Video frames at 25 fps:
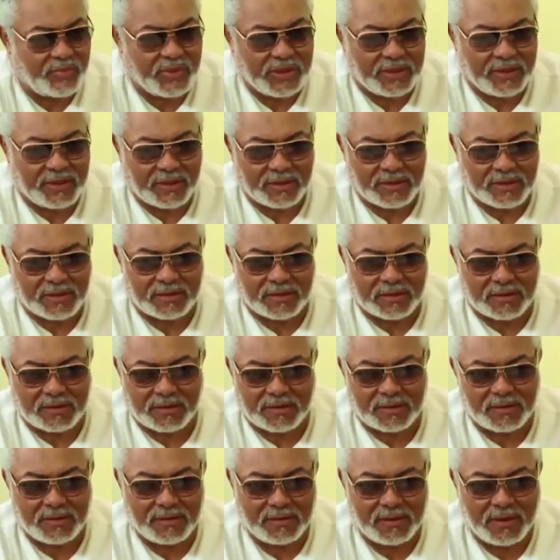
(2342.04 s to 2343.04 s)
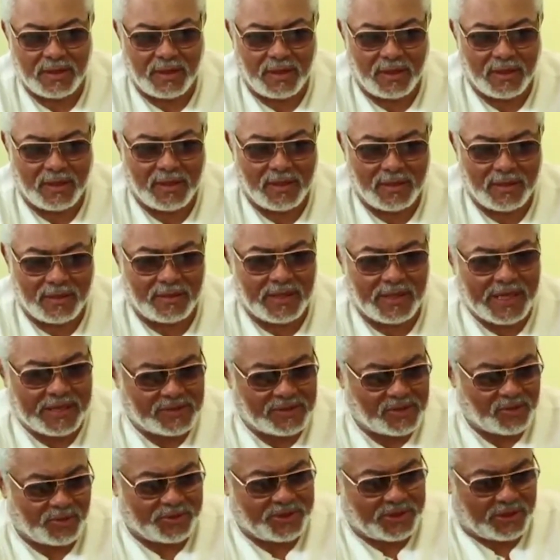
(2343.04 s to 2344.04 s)
Because their
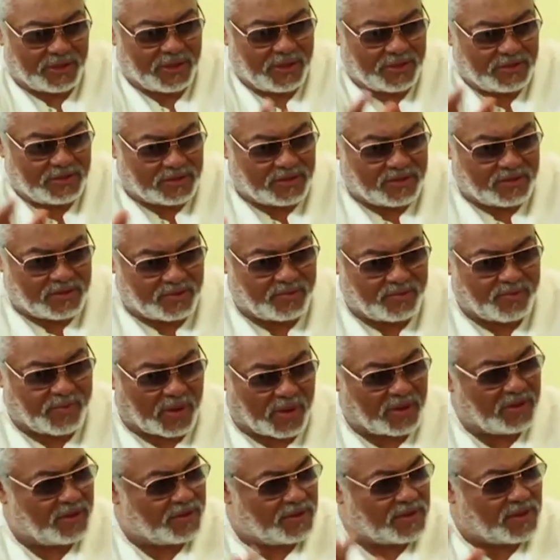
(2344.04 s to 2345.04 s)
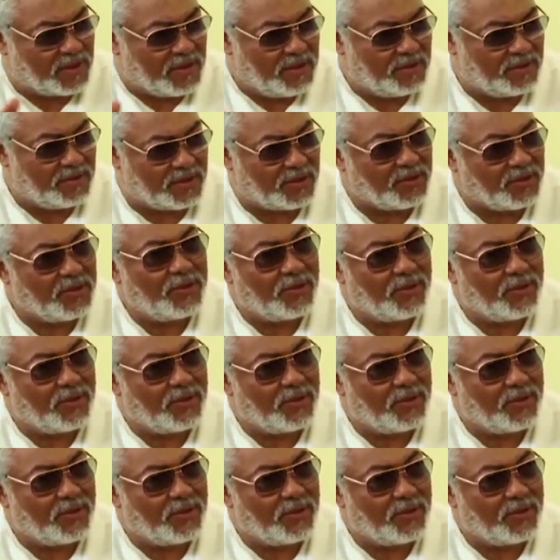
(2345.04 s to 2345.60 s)
socialist policies,